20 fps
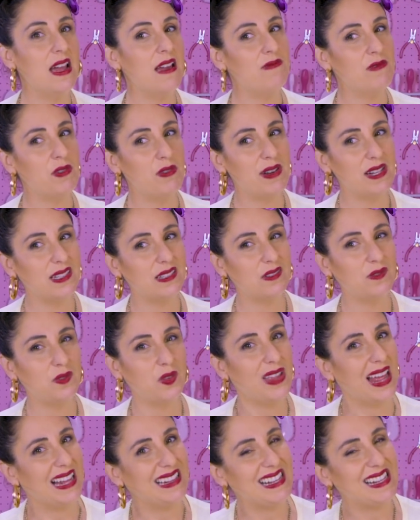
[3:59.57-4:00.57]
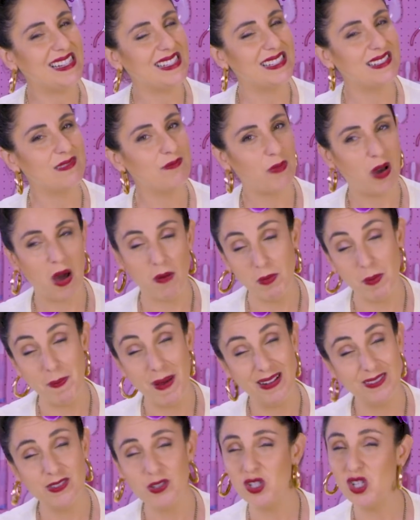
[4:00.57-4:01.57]
And the reason for that is I'm
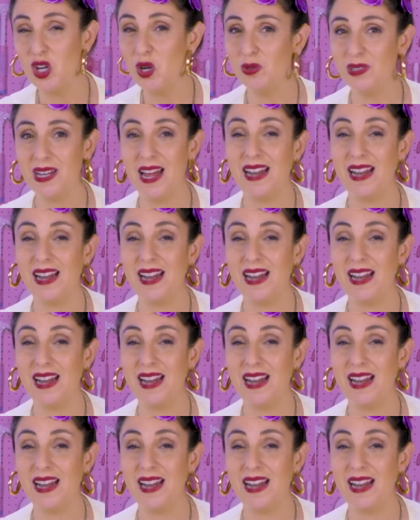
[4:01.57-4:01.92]
about to shoot